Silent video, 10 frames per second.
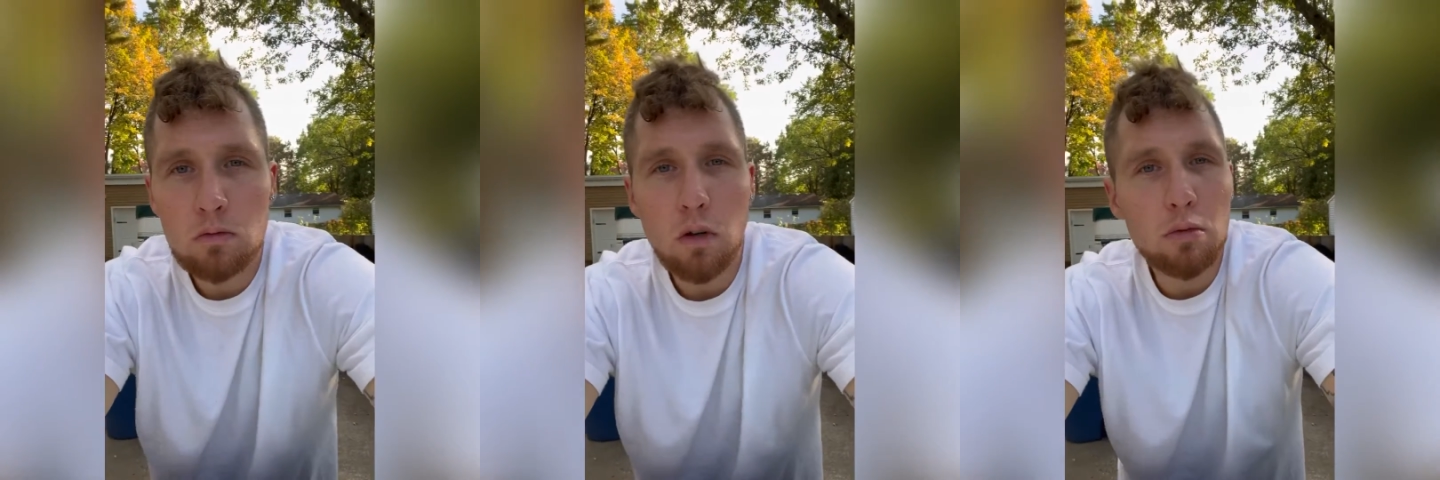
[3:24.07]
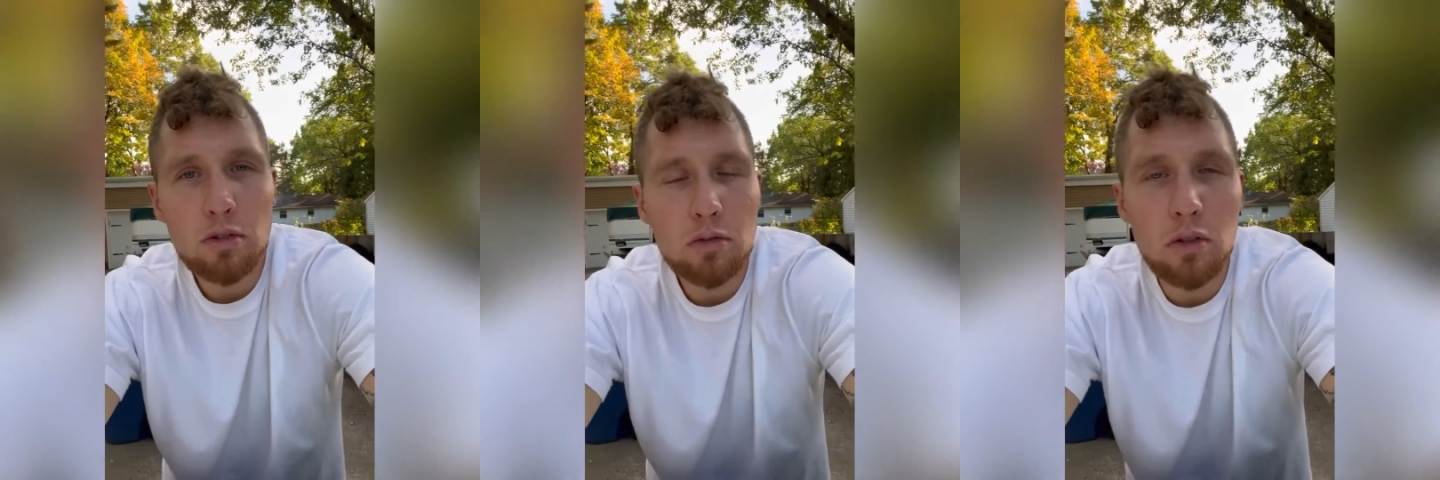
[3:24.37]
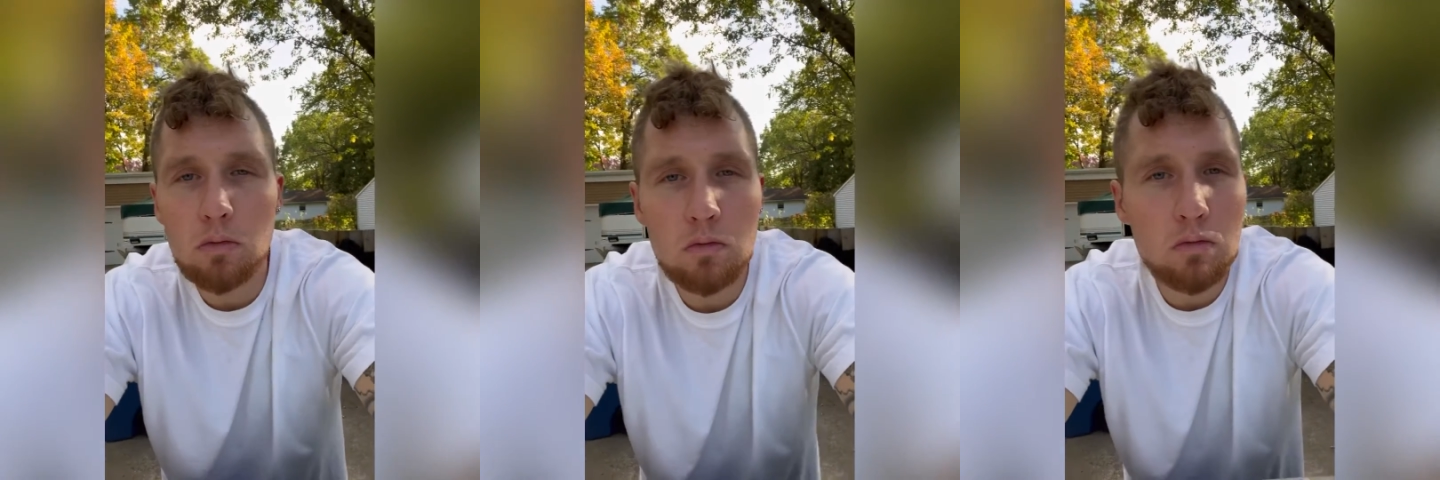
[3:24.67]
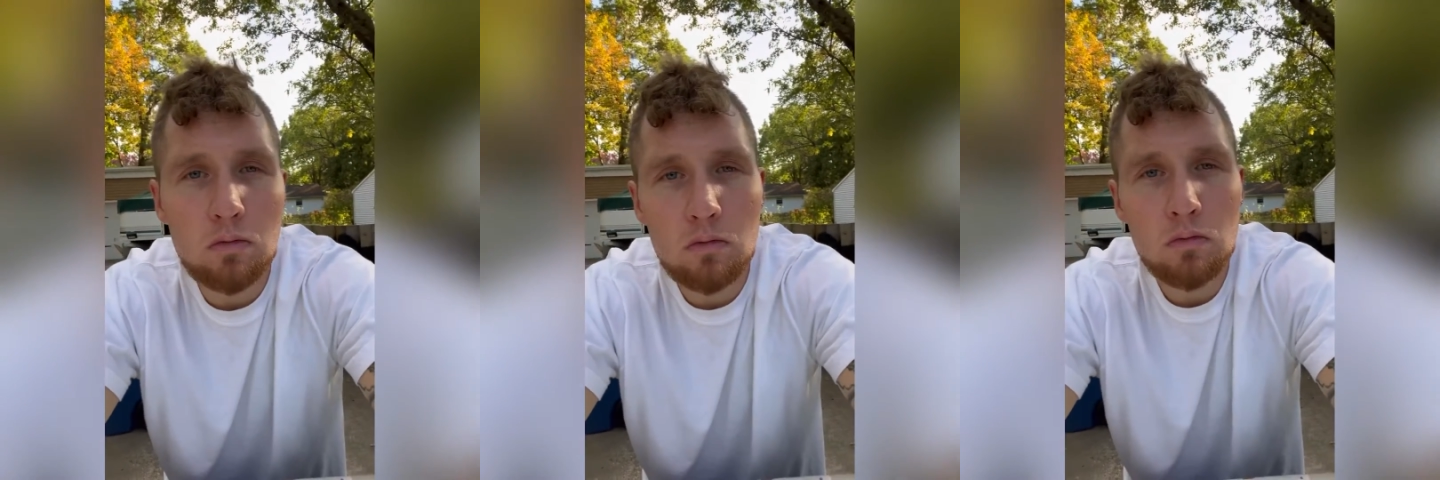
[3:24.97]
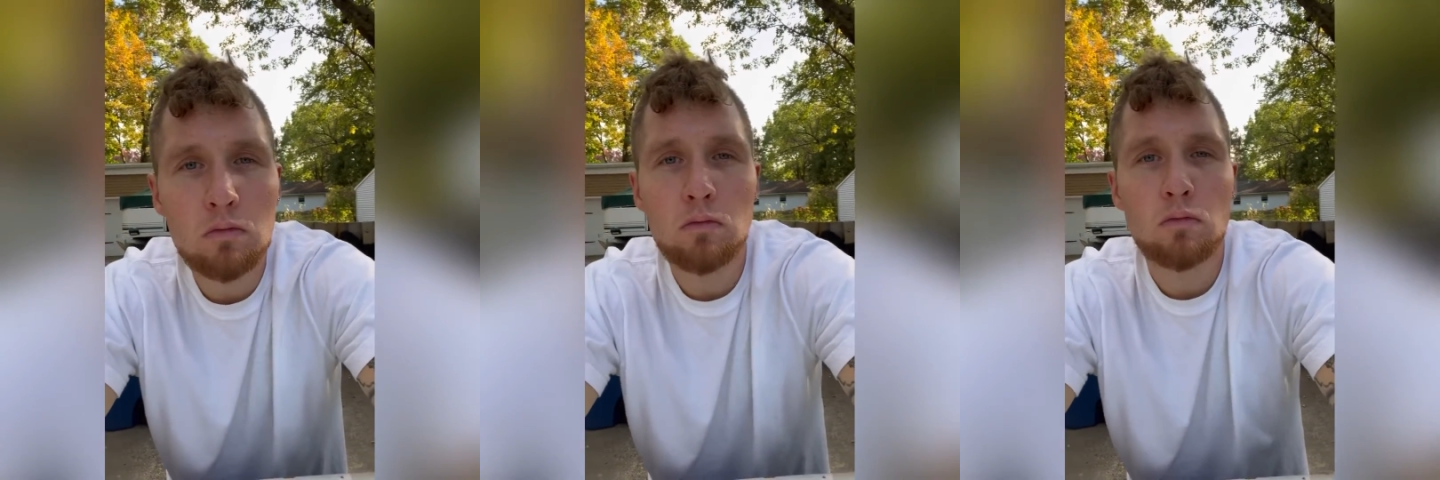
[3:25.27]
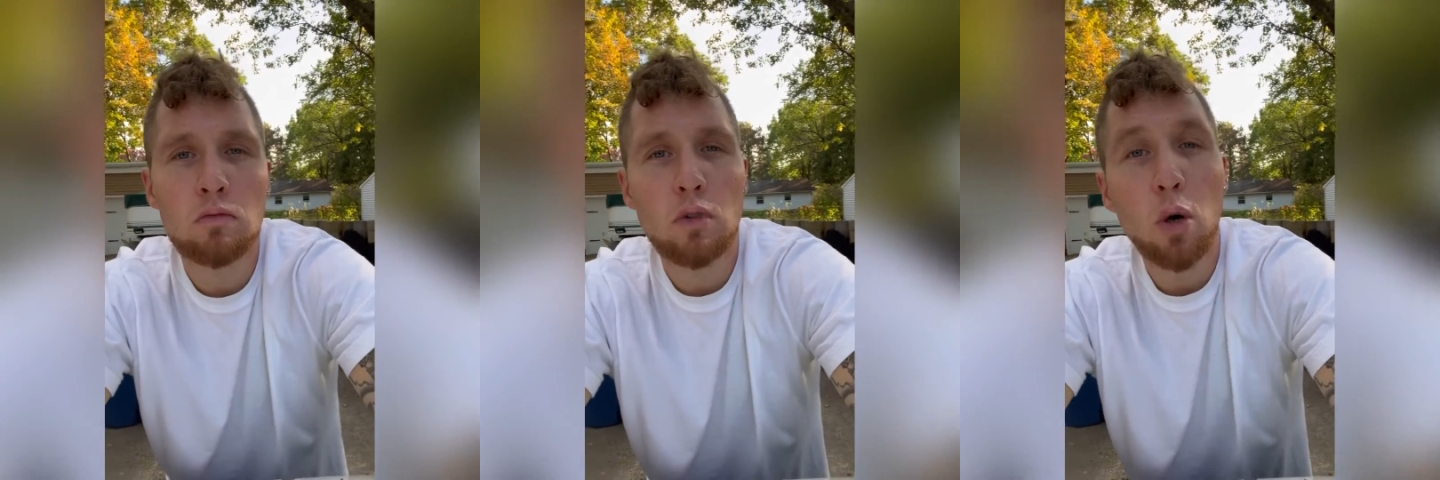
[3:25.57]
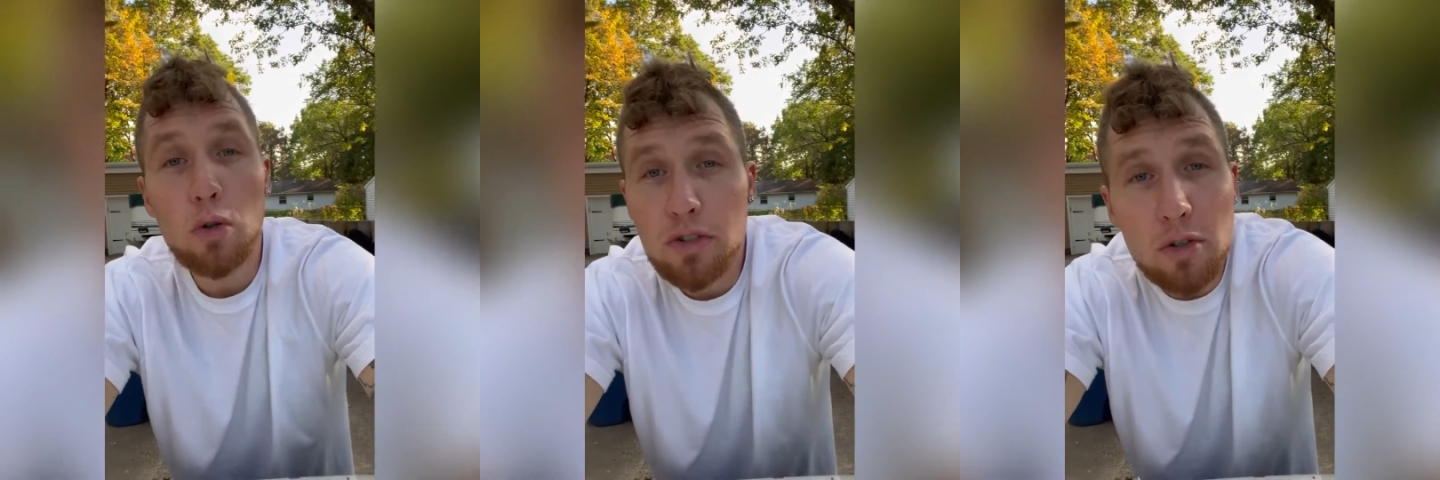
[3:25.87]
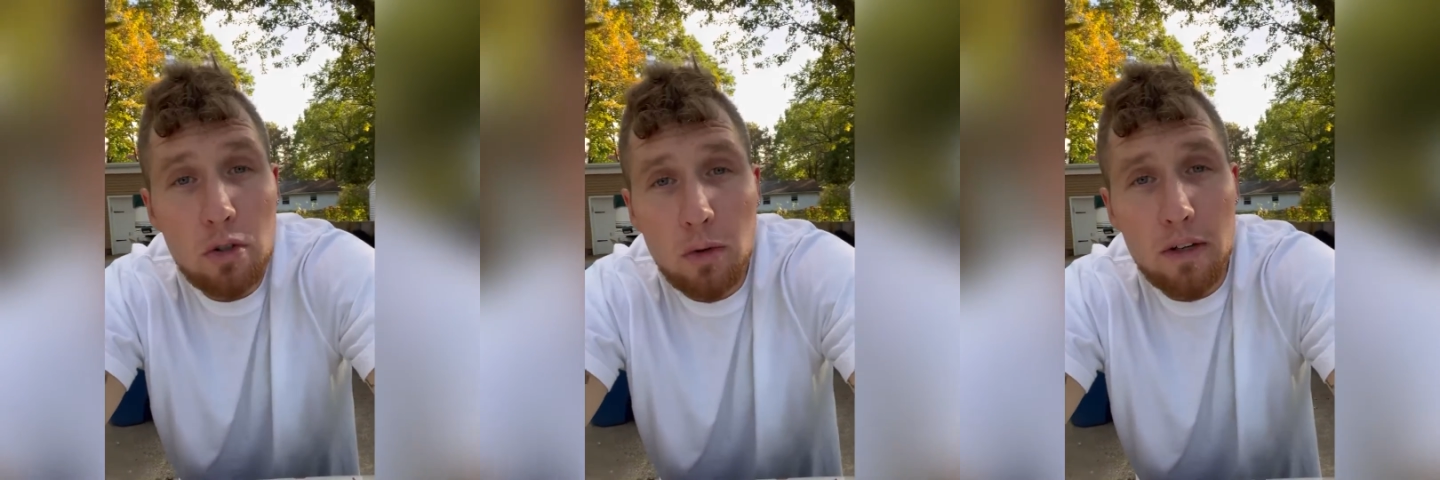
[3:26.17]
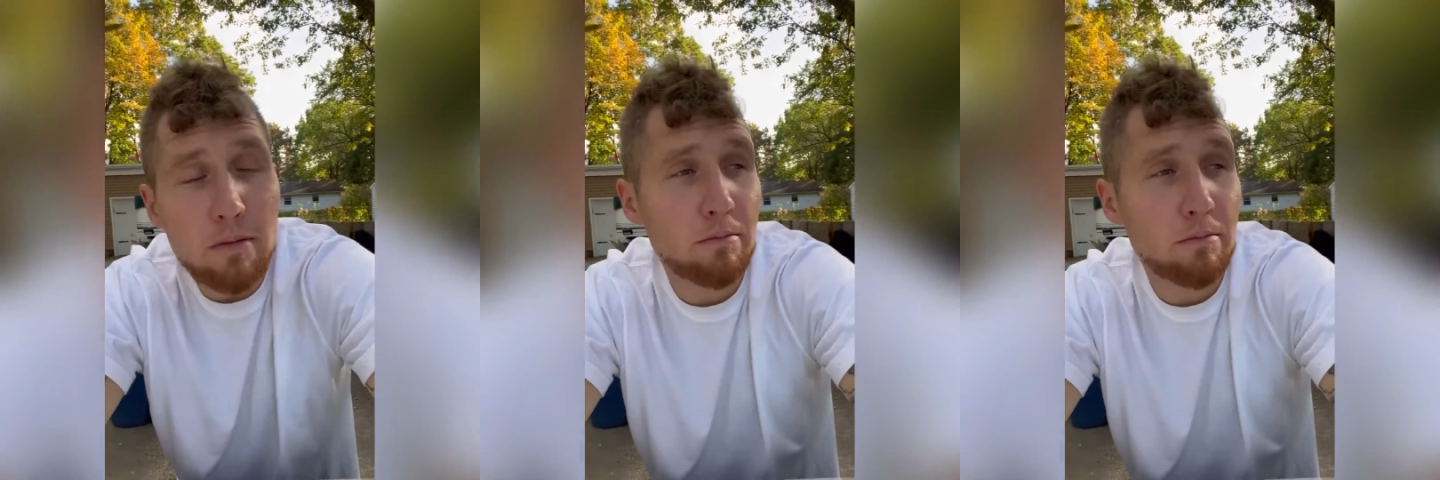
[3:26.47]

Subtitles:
What would you do? Who would you do it with?